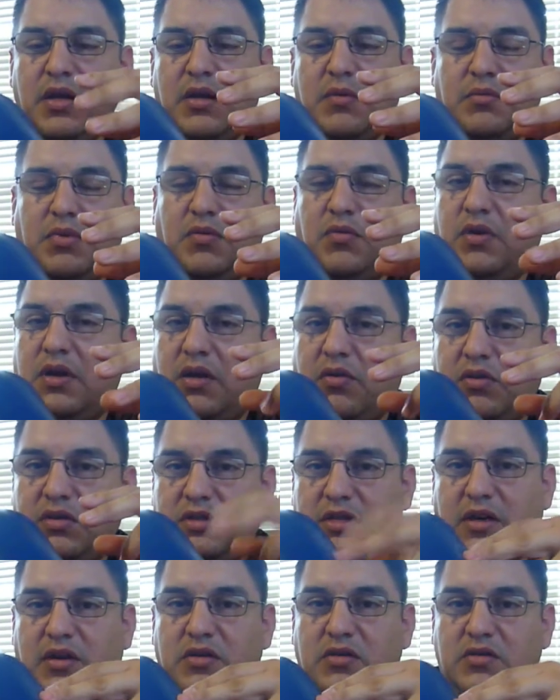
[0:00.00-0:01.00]
But what I will
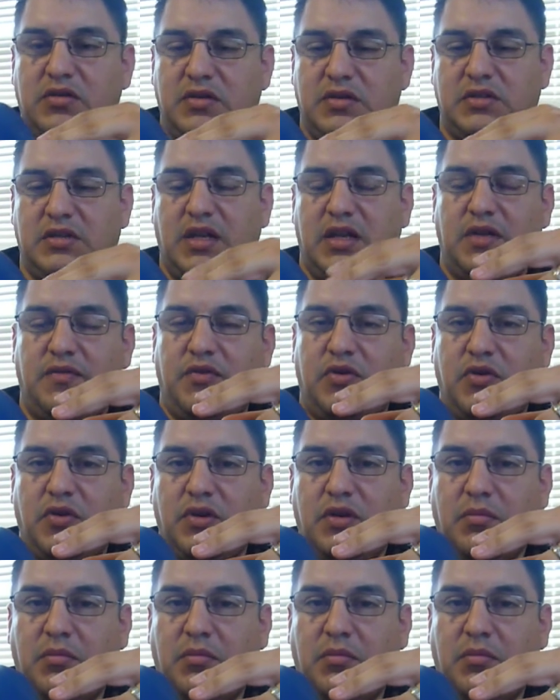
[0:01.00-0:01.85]
tell you is that if you're in the